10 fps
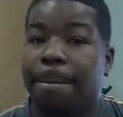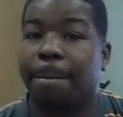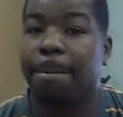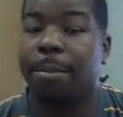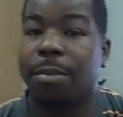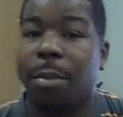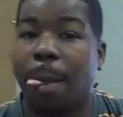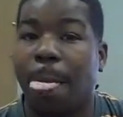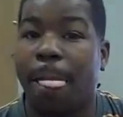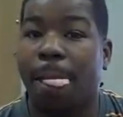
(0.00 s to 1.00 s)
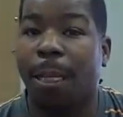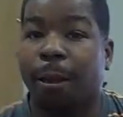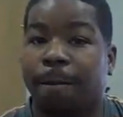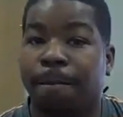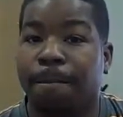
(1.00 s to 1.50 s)
with us, what prompted
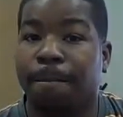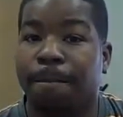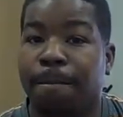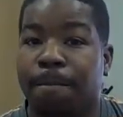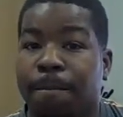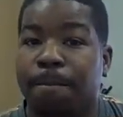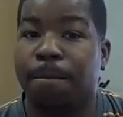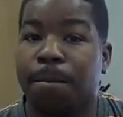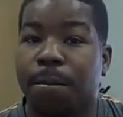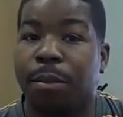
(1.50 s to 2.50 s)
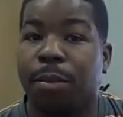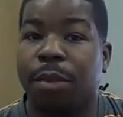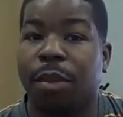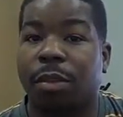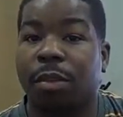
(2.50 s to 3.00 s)
you to select the Buckeye
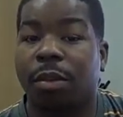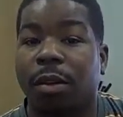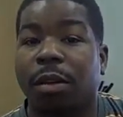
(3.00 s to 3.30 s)
neighborhood?